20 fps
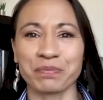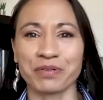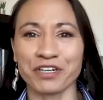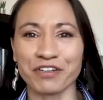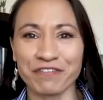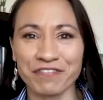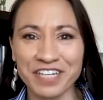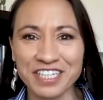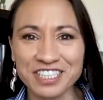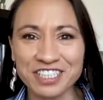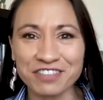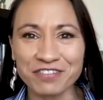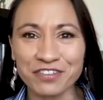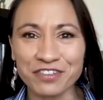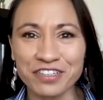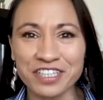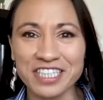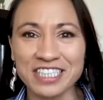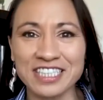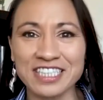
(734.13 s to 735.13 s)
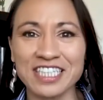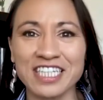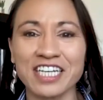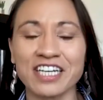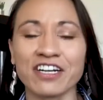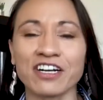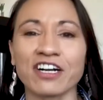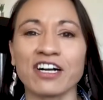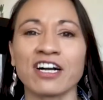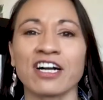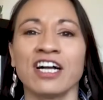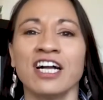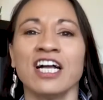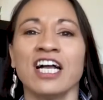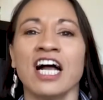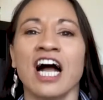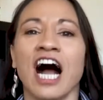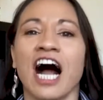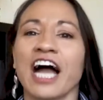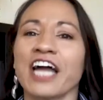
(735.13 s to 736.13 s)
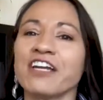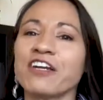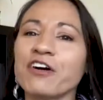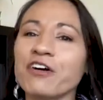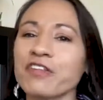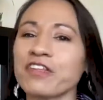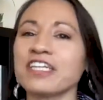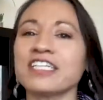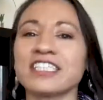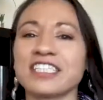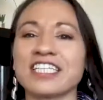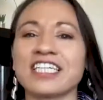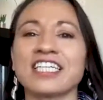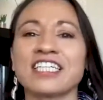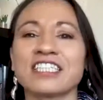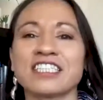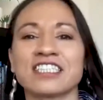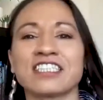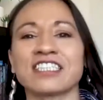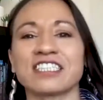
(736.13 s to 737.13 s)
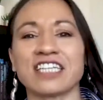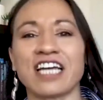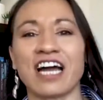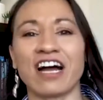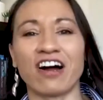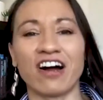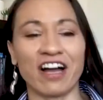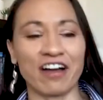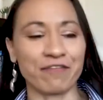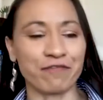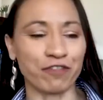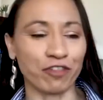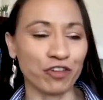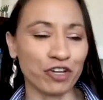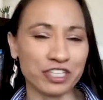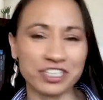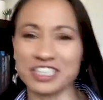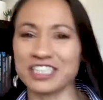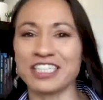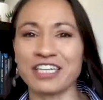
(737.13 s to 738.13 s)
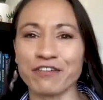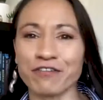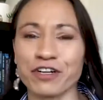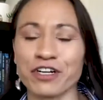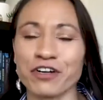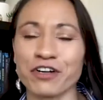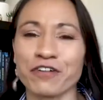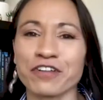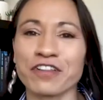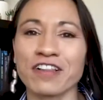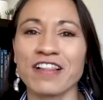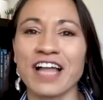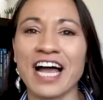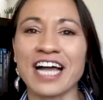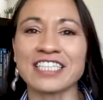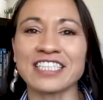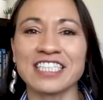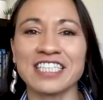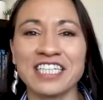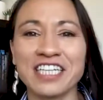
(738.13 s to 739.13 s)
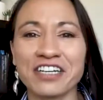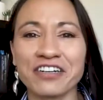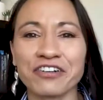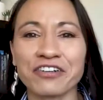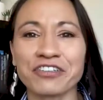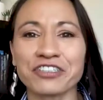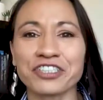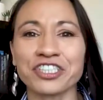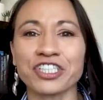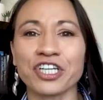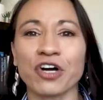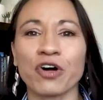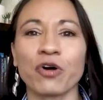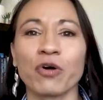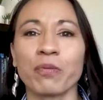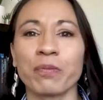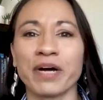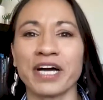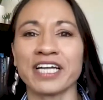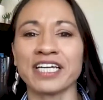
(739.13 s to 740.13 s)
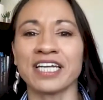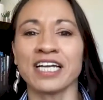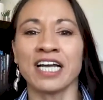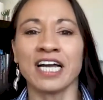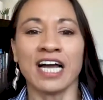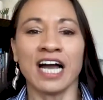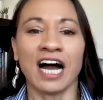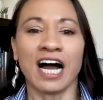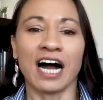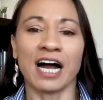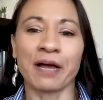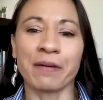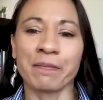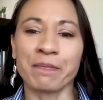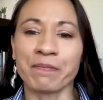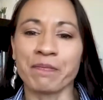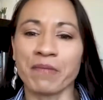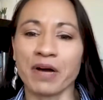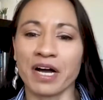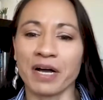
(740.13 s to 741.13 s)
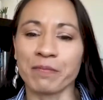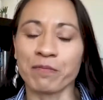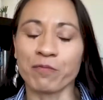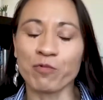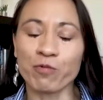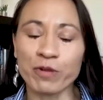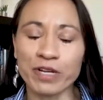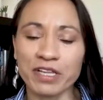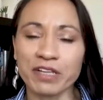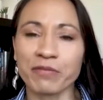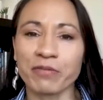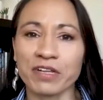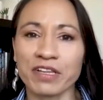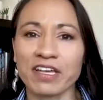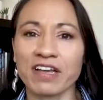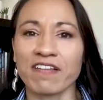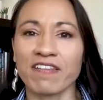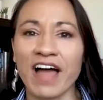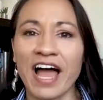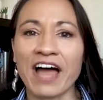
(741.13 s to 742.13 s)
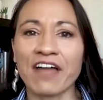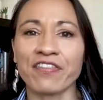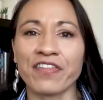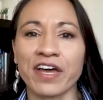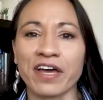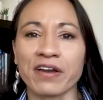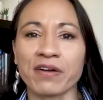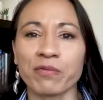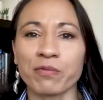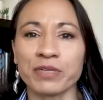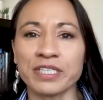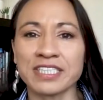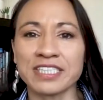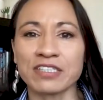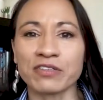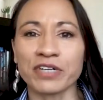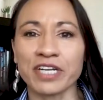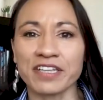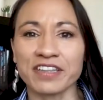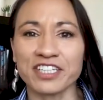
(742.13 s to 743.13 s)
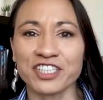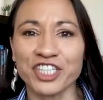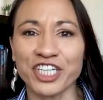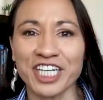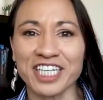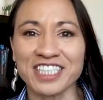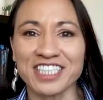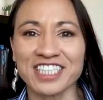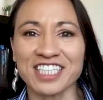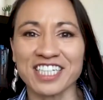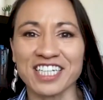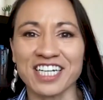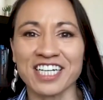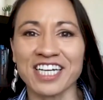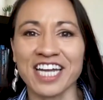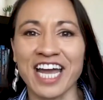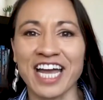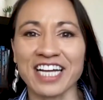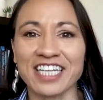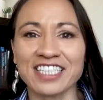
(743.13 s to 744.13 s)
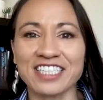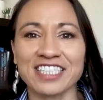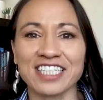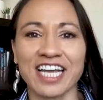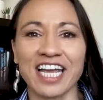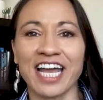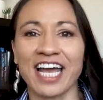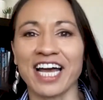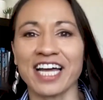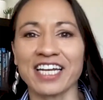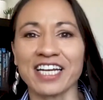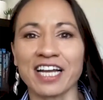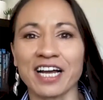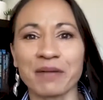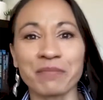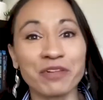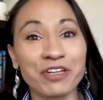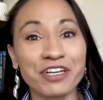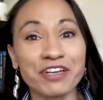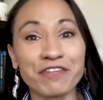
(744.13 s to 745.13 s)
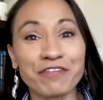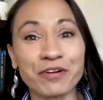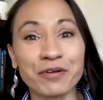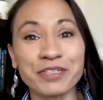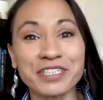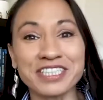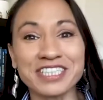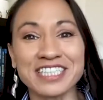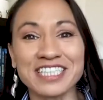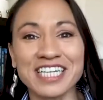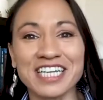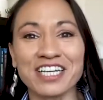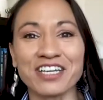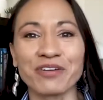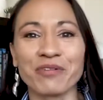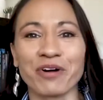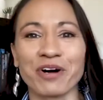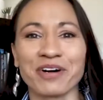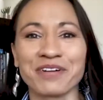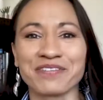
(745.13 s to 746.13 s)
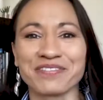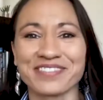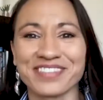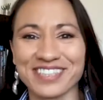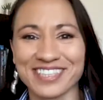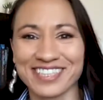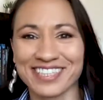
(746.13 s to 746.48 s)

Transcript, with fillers: Book Festival this year. I know these things have looked different over the last year or so, but I'm I'm really really glad that we still get the chance to connect and I'm looking forward to seeing you all.